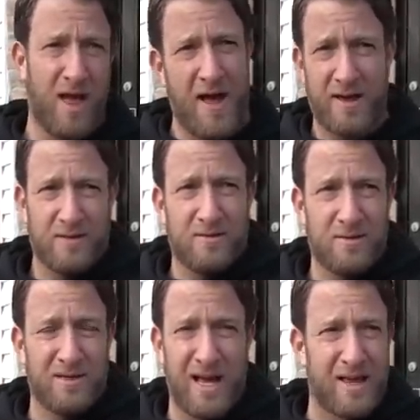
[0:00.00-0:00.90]
I
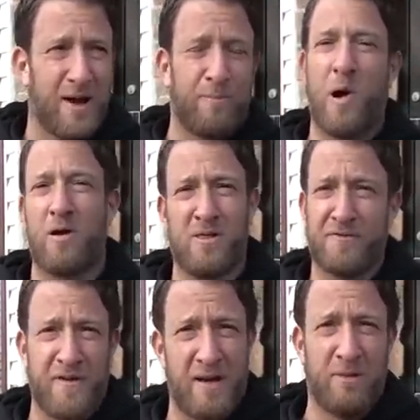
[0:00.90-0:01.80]
I think I'm part of their
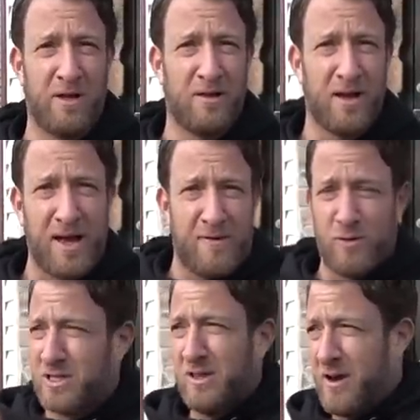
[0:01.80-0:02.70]
family. Like I
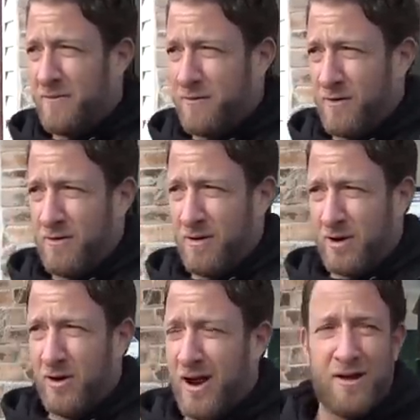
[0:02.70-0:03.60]
was in there for a
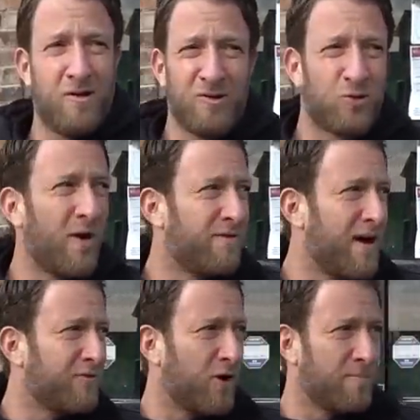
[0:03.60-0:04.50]
good, I don't know,
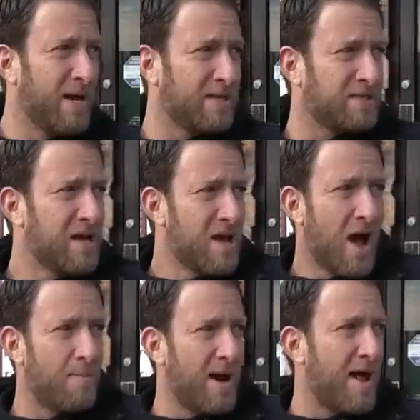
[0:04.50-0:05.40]
25, 30 minutes.
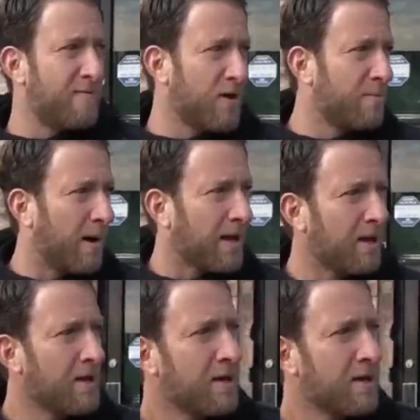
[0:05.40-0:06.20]
I met everybody.